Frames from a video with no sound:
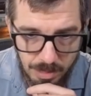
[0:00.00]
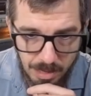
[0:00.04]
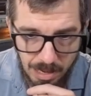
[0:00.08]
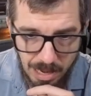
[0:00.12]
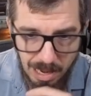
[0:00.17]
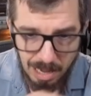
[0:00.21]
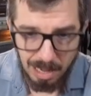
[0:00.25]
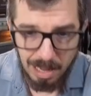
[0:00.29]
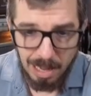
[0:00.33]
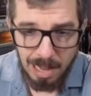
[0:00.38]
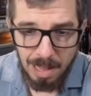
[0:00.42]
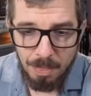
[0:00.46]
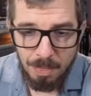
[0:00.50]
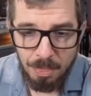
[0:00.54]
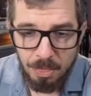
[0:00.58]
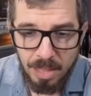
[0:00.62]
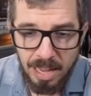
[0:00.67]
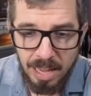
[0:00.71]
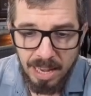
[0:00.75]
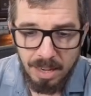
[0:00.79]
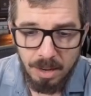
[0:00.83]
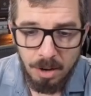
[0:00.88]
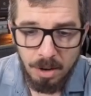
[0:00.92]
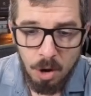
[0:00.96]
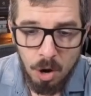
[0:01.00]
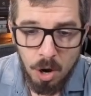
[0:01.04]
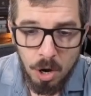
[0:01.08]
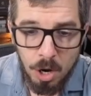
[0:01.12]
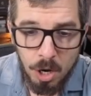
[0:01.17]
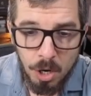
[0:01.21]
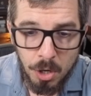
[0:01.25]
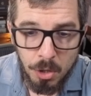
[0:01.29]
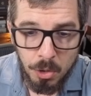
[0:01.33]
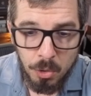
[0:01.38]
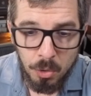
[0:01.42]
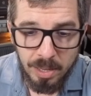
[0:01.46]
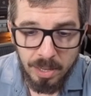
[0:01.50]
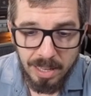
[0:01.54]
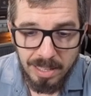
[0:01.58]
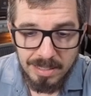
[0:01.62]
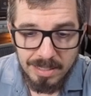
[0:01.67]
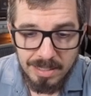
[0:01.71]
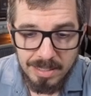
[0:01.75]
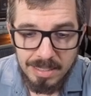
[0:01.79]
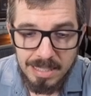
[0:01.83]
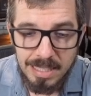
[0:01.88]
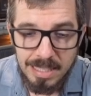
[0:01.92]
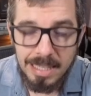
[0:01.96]
And then you can
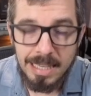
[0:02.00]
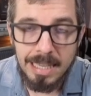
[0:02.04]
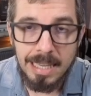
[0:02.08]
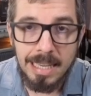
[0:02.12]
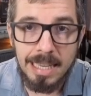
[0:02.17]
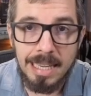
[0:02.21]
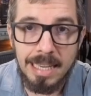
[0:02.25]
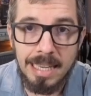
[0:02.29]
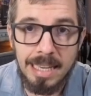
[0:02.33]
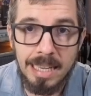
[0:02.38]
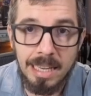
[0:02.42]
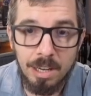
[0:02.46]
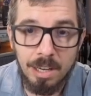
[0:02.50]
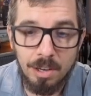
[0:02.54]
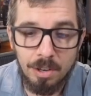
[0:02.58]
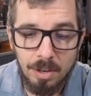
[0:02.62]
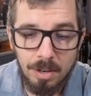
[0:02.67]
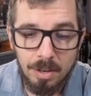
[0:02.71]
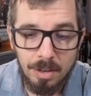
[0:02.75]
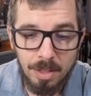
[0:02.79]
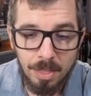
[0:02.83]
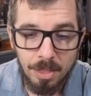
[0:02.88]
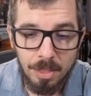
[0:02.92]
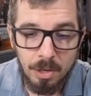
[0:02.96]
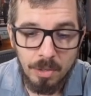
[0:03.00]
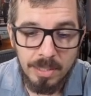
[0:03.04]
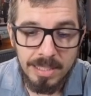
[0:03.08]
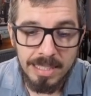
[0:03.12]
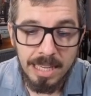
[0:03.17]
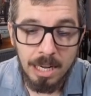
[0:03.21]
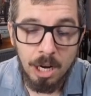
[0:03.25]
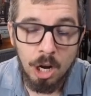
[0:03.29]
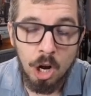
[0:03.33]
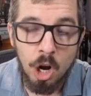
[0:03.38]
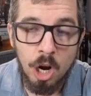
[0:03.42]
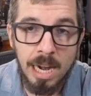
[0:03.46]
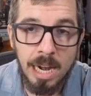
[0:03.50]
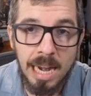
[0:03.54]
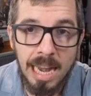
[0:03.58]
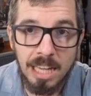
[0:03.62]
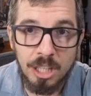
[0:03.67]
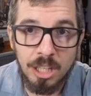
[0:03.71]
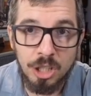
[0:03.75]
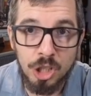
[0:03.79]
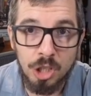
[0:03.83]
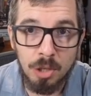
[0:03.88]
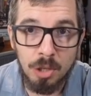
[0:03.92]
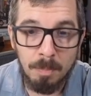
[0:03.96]
see here, there is a
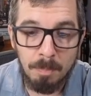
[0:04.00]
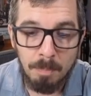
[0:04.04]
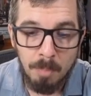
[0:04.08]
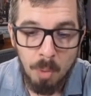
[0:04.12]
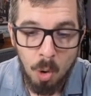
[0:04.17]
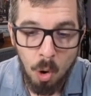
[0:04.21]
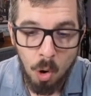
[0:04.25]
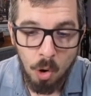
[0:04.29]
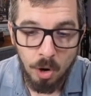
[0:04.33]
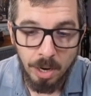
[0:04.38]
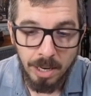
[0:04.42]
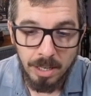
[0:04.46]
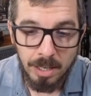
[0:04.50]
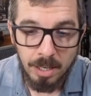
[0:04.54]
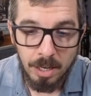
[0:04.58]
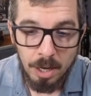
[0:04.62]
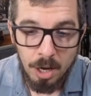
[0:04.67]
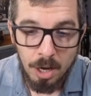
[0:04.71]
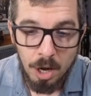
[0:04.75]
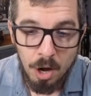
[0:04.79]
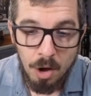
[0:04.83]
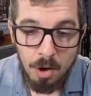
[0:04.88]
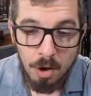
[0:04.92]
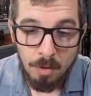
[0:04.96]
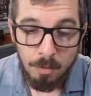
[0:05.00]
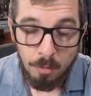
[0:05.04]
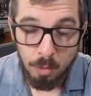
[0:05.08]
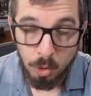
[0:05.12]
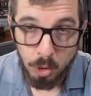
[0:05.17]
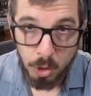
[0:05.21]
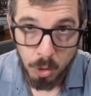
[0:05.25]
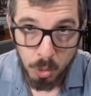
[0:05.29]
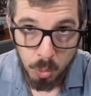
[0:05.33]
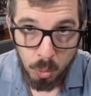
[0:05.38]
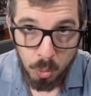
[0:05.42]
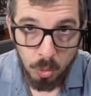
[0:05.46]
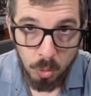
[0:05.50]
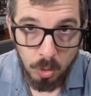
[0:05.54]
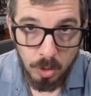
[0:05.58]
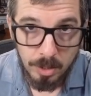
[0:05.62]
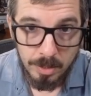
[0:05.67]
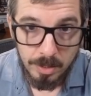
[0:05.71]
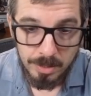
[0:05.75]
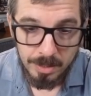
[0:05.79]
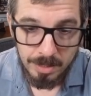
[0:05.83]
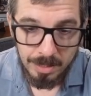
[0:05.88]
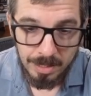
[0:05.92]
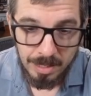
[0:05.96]
connection point for
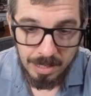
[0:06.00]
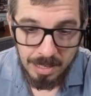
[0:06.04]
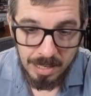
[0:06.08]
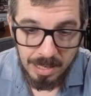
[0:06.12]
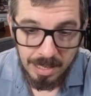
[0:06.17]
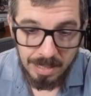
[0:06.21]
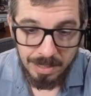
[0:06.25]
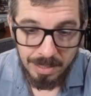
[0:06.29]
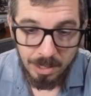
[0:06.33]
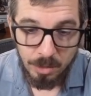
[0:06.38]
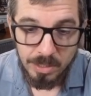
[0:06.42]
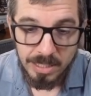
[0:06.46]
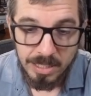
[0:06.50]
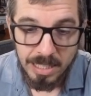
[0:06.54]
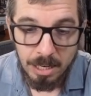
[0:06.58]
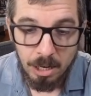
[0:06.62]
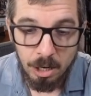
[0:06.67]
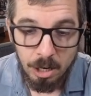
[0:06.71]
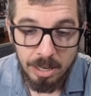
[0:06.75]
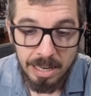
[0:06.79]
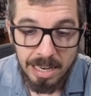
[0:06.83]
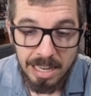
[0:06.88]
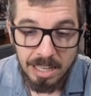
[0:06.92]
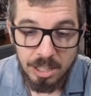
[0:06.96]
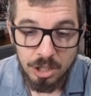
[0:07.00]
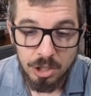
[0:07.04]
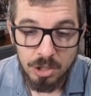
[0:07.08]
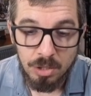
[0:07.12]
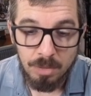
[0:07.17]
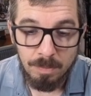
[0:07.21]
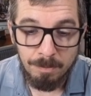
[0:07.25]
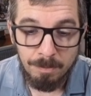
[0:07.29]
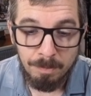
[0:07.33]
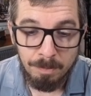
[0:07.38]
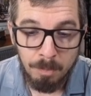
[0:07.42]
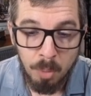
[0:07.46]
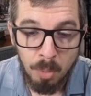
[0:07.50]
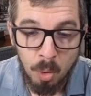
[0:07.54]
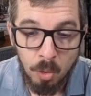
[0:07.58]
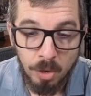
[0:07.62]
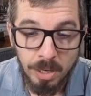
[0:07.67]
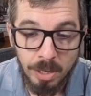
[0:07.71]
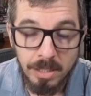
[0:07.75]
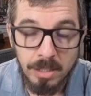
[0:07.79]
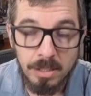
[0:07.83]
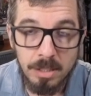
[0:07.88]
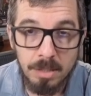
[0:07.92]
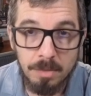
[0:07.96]
tools. There is a connection
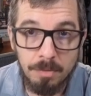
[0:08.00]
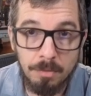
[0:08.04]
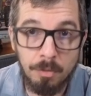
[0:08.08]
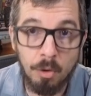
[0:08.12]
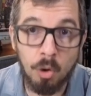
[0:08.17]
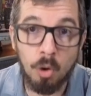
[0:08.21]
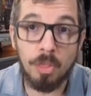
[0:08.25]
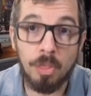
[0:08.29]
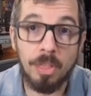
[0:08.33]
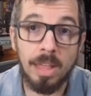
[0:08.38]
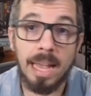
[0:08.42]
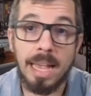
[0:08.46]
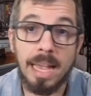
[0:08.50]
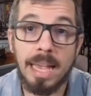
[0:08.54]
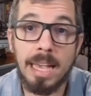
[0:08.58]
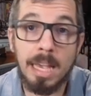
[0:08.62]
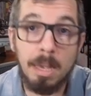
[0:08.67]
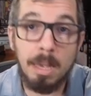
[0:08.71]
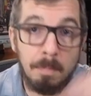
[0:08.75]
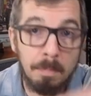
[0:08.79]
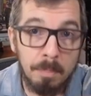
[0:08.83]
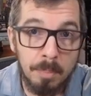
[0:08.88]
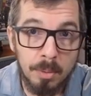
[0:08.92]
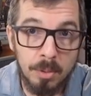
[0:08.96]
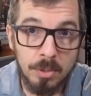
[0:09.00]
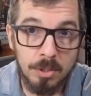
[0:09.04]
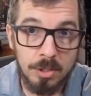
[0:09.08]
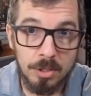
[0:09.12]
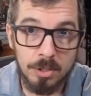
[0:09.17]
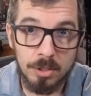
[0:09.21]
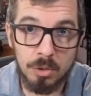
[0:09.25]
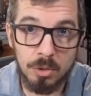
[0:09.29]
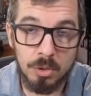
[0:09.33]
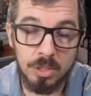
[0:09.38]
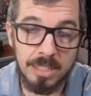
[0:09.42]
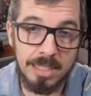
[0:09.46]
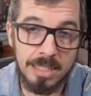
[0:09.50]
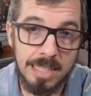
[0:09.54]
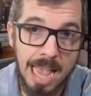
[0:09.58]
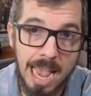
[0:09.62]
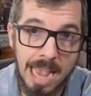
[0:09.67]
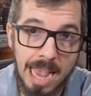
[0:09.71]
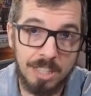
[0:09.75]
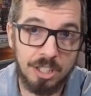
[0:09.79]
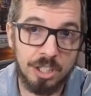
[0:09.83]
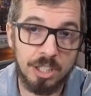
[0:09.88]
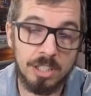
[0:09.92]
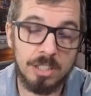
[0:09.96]
point for the input to this
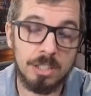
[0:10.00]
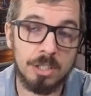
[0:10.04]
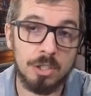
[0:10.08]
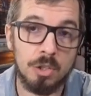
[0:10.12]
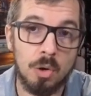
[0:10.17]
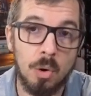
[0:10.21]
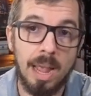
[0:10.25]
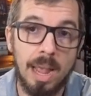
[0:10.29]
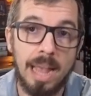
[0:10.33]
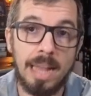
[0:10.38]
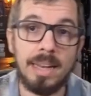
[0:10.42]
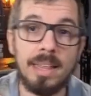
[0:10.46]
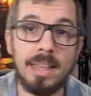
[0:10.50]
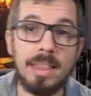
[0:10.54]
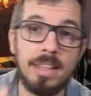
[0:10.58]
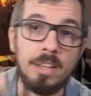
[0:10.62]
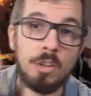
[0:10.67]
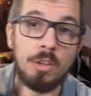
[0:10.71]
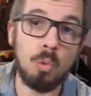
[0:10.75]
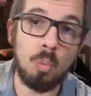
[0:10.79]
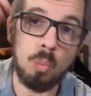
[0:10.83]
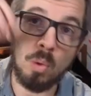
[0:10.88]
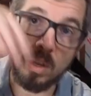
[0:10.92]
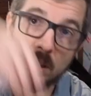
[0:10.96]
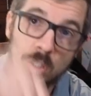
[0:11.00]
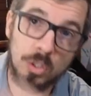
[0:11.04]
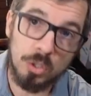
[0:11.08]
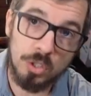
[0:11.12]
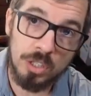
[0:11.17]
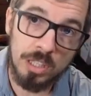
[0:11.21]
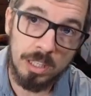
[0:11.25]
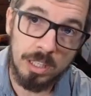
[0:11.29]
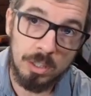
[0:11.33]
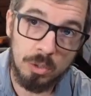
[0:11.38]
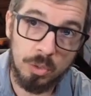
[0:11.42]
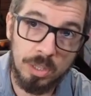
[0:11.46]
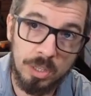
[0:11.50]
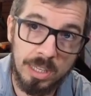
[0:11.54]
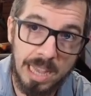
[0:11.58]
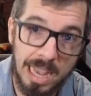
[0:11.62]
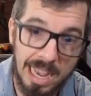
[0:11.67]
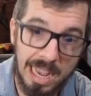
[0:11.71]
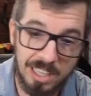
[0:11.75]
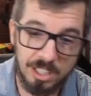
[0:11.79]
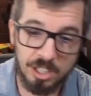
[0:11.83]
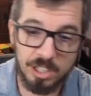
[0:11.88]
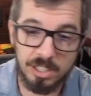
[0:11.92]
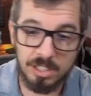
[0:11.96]
agent. So anything you want to send to the
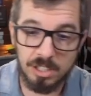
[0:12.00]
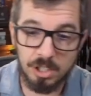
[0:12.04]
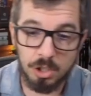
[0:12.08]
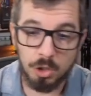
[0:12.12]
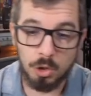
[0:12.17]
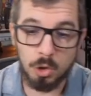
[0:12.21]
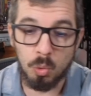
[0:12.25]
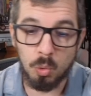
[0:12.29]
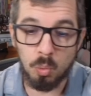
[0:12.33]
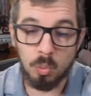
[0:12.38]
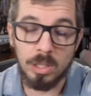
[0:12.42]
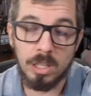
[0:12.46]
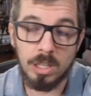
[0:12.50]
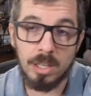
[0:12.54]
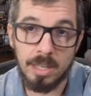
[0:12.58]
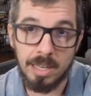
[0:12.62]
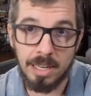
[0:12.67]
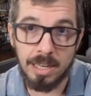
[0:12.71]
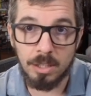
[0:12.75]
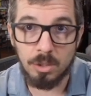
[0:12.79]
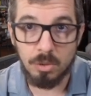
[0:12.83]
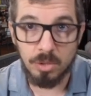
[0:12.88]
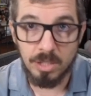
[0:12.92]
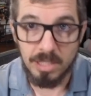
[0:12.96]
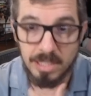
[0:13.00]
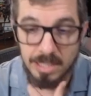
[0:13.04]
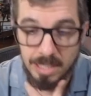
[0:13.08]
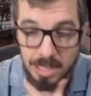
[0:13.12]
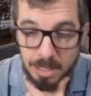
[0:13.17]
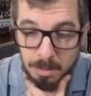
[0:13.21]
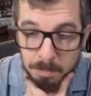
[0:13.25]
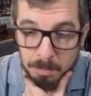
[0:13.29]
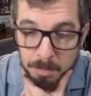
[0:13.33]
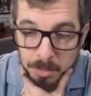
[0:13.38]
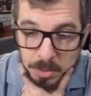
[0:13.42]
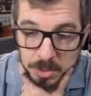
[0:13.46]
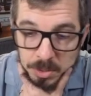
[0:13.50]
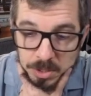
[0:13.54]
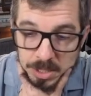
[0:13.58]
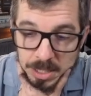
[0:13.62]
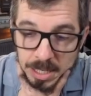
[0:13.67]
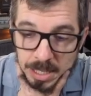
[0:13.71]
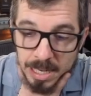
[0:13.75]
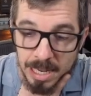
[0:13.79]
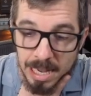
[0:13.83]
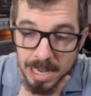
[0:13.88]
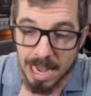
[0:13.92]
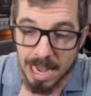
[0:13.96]
agent, you will connect to this input.
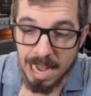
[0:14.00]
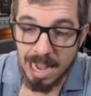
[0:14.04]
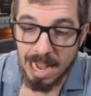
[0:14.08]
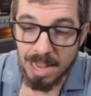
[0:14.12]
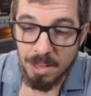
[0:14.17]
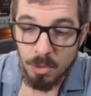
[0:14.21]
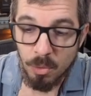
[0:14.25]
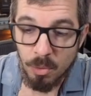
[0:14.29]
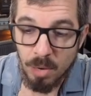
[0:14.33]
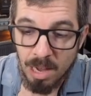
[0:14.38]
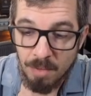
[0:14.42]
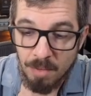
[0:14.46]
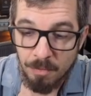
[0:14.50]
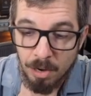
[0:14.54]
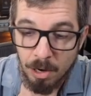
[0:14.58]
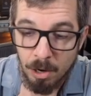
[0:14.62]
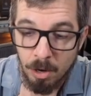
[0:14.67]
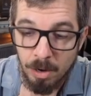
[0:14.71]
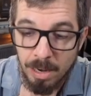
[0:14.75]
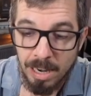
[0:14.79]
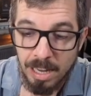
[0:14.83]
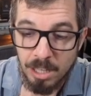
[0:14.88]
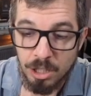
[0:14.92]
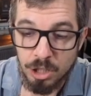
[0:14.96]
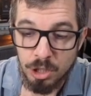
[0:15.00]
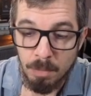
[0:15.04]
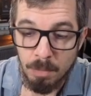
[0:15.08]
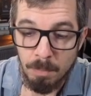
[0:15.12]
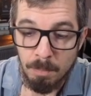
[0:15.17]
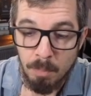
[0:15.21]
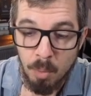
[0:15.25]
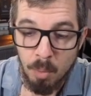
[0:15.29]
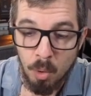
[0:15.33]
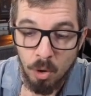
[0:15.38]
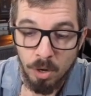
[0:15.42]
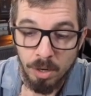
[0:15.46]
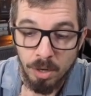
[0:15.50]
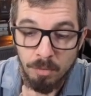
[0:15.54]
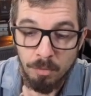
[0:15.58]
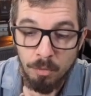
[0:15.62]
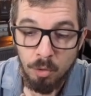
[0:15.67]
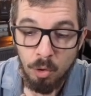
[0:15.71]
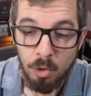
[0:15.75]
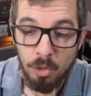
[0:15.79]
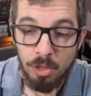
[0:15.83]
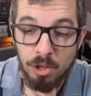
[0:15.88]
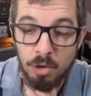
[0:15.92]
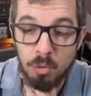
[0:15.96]
And you have a connection point
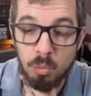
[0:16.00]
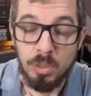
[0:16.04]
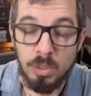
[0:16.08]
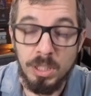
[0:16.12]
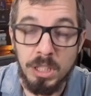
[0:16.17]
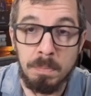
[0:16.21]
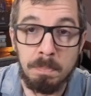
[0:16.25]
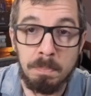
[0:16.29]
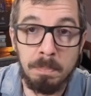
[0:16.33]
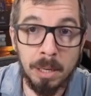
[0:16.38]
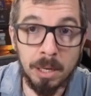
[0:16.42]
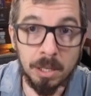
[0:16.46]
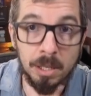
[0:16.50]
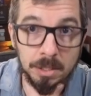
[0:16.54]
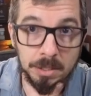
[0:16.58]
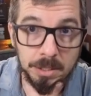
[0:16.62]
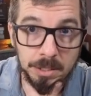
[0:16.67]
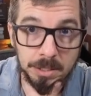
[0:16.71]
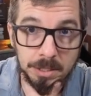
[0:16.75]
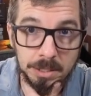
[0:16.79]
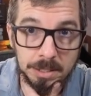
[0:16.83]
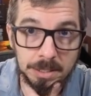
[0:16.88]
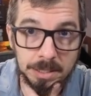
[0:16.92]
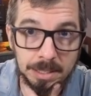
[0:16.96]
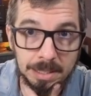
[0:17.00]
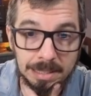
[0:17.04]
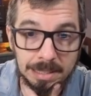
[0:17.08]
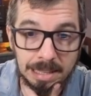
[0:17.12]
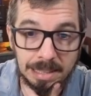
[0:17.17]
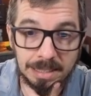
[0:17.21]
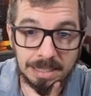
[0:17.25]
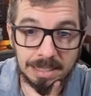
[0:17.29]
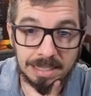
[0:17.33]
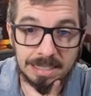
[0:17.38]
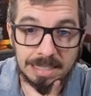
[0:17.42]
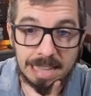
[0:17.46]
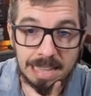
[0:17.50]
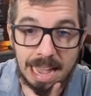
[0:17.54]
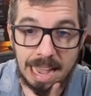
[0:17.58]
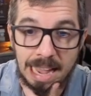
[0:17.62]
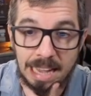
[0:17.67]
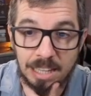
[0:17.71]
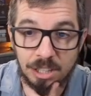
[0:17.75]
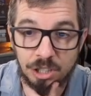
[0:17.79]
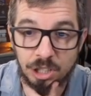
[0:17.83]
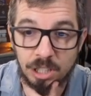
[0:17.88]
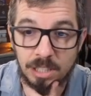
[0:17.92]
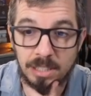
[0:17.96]
for the response that this
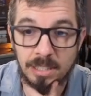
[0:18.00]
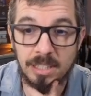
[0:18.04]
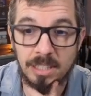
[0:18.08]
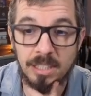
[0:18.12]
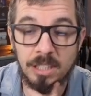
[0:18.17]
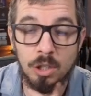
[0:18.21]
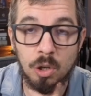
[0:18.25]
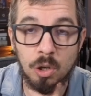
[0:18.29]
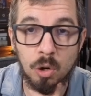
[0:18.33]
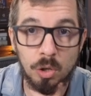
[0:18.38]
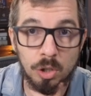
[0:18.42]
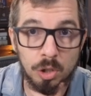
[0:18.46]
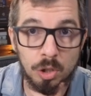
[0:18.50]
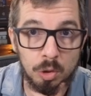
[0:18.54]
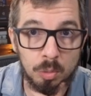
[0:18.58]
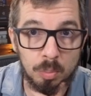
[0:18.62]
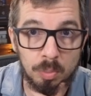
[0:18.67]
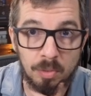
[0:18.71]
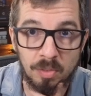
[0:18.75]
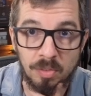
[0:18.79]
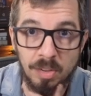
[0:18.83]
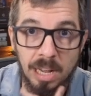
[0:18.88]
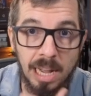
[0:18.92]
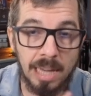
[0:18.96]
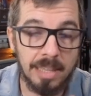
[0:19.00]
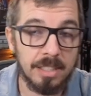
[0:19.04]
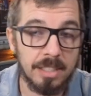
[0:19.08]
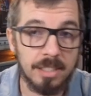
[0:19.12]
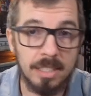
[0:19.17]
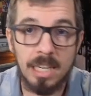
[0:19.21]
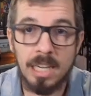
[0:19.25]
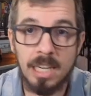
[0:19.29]
agent is going to provide.